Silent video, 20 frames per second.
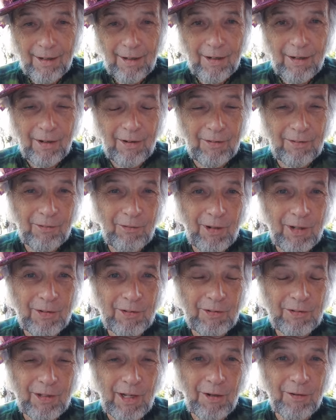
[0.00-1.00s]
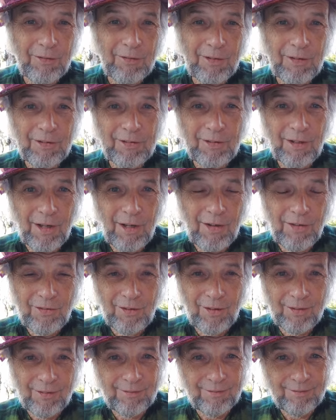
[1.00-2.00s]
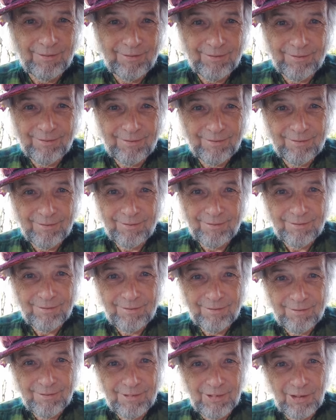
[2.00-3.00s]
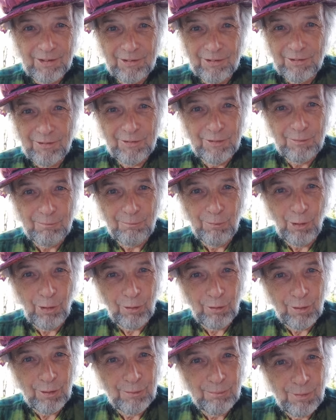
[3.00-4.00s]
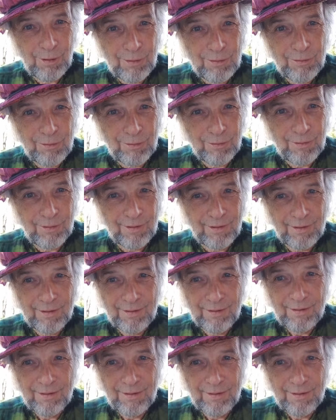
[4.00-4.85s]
all the way to Southeast Asia, including Borobudur,